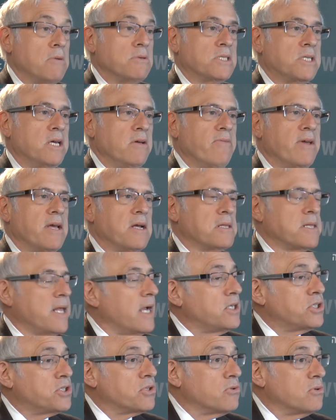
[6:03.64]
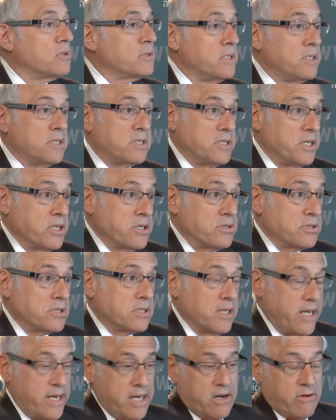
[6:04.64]
I was giving a lecture on this years
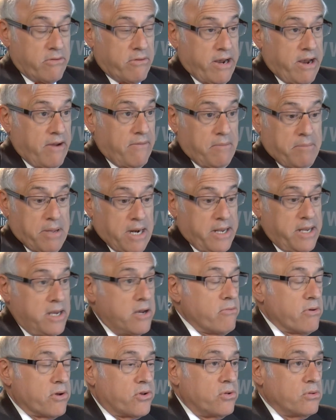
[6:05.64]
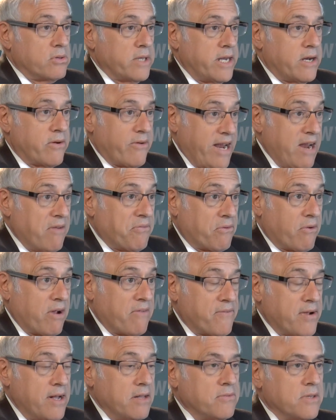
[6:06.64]
later, about a year or 2 later after I
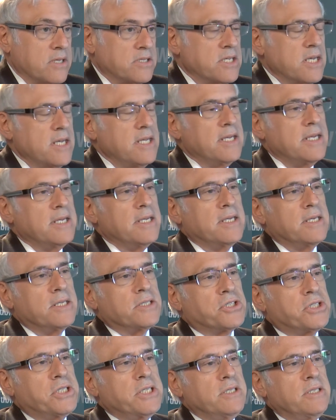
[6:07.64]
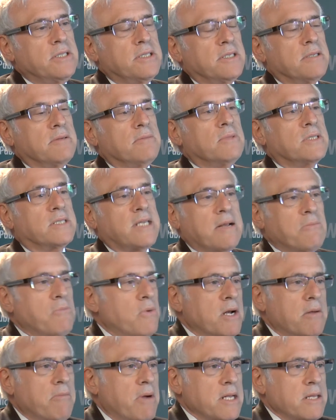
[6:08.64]
found this, she was at
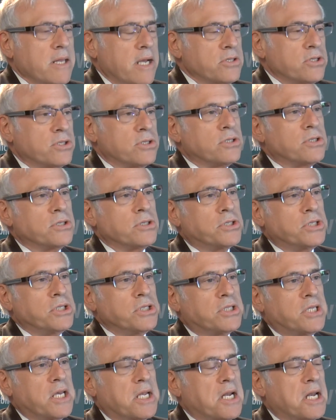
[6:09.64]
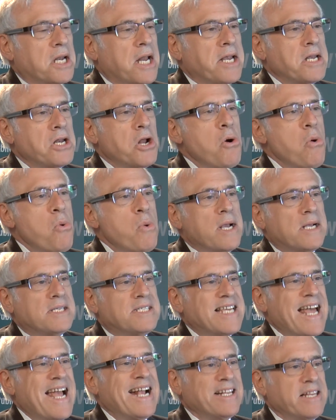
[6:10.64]
one of my lectures and she said, and I know
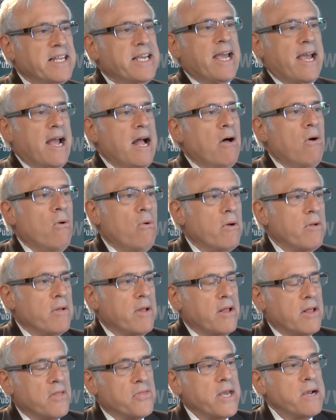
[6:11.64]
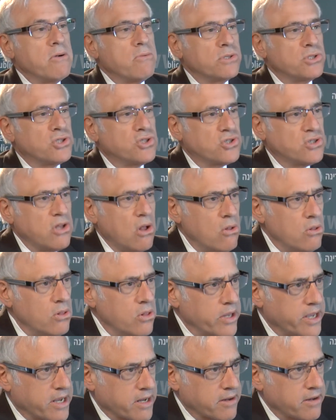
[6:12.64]
exactly how they were
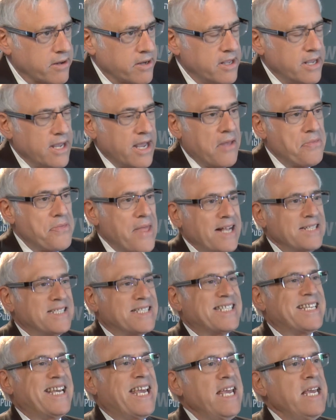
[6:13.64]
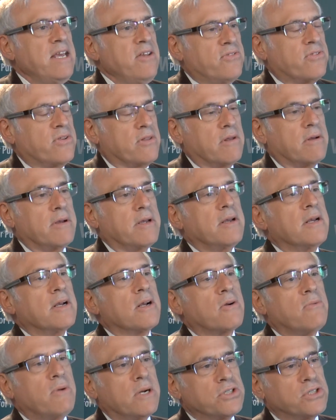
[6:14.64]
stolen. And that's key to the
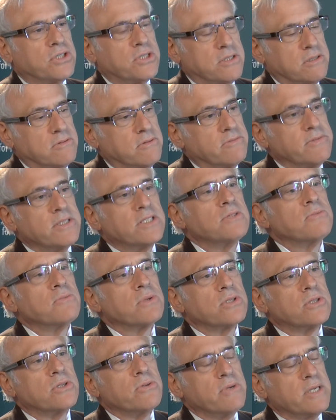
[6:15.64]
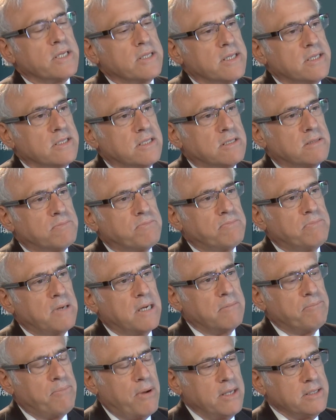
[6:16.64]
question, the reason we're doing this
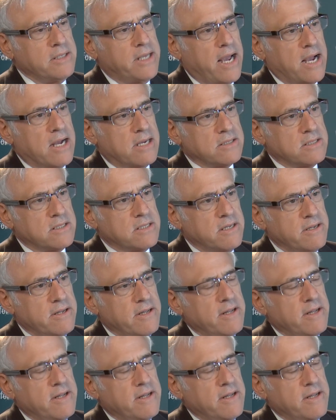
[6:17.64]
podcast.